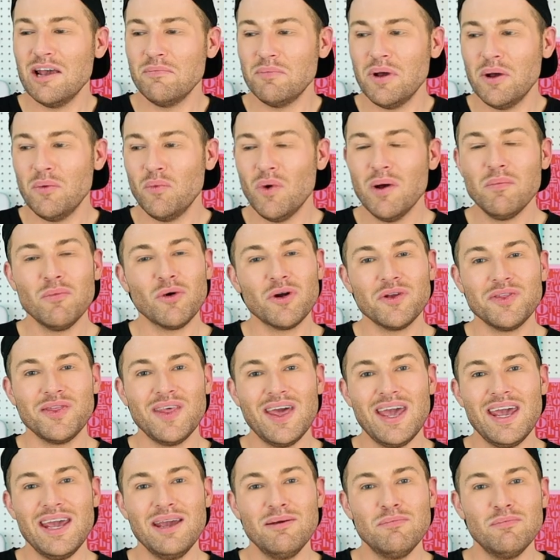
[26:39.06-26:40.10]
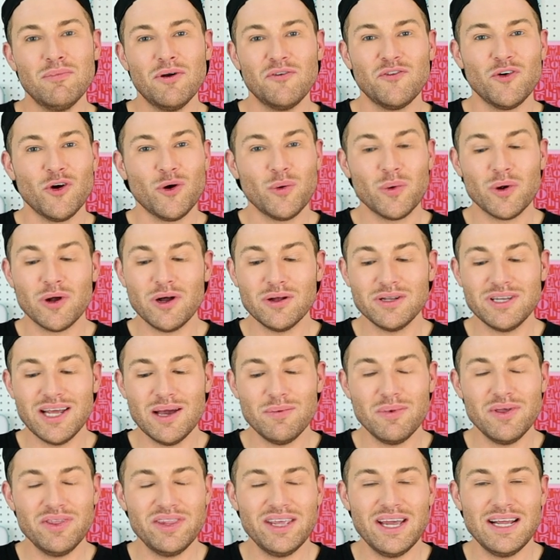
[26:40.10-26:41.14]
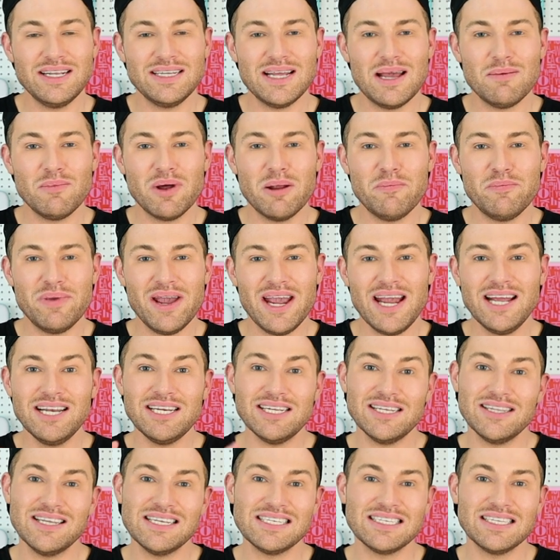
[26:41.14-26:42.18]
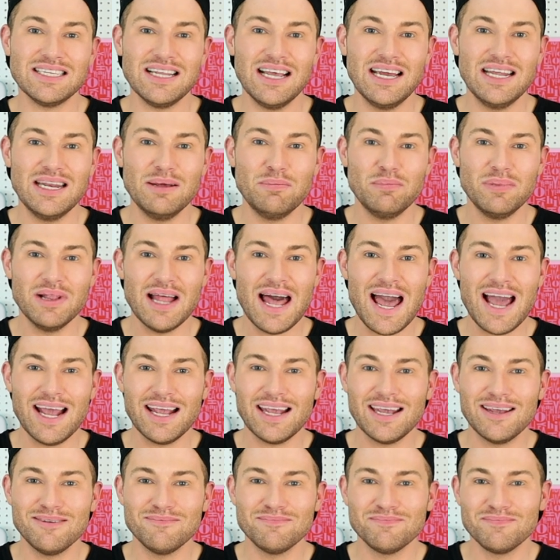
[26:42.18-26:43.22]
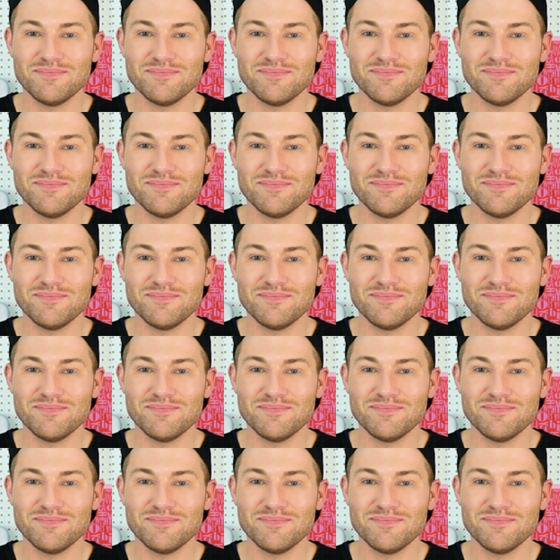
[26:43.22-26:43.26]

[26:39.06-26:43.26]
But one more thing, before we're all done with it, I'm gonna paint this lid black.